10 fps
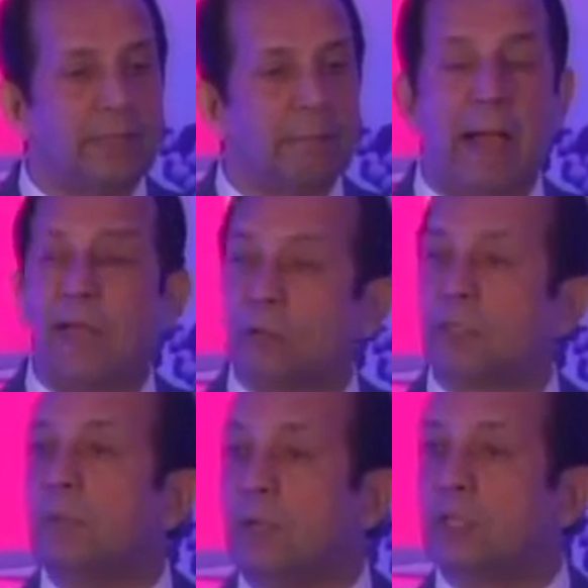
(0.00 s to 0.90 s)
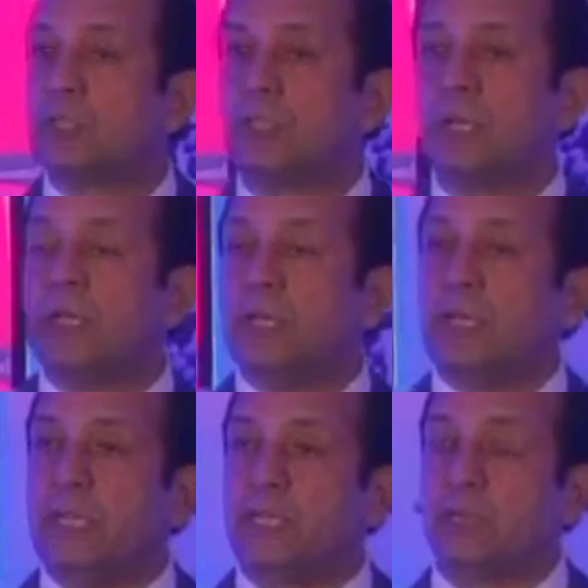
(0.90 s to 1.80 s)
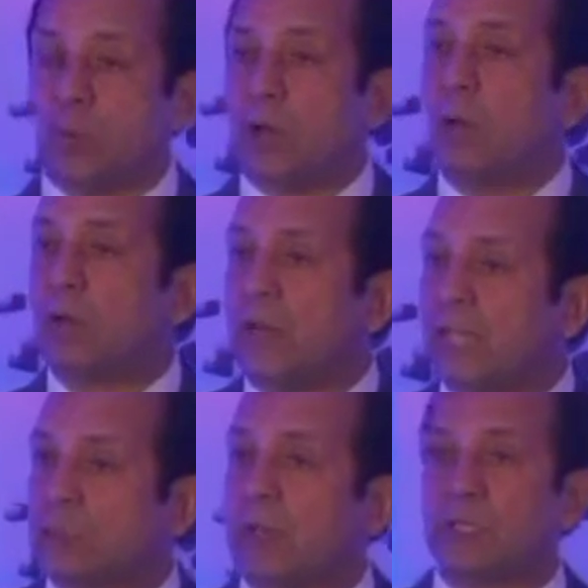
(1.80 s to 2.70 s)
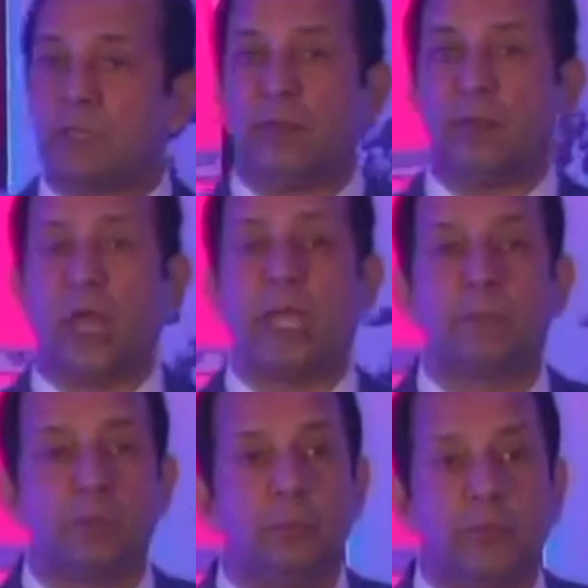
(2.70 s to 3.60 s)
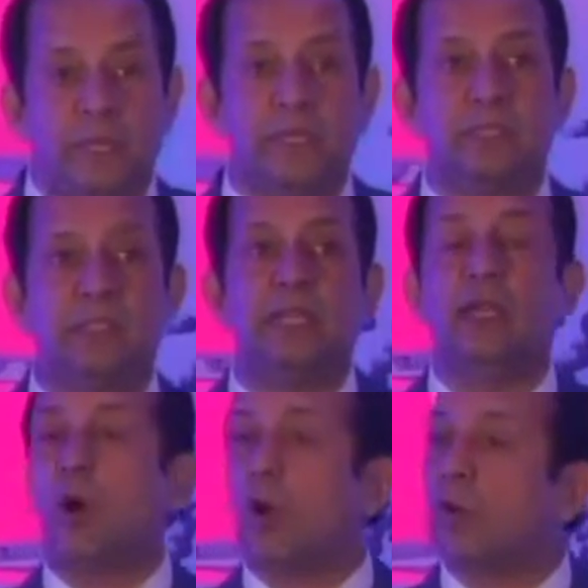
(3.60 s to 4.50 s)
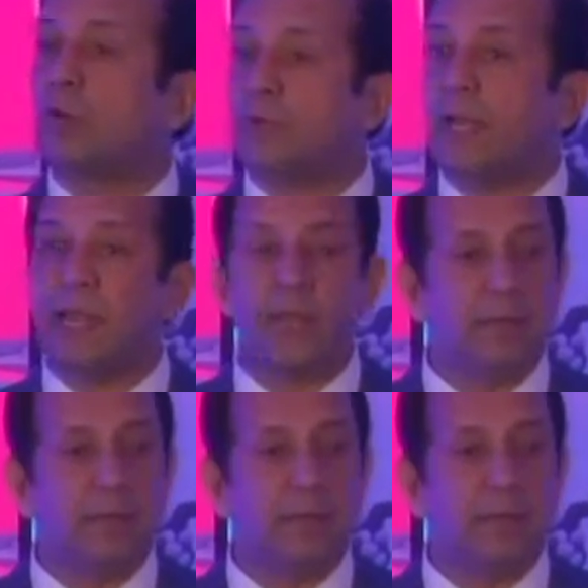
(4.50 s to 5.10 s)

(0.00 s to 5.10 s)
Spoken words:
Biosimilars is no doubt an expensive and time-consuming, but it is the order of the day.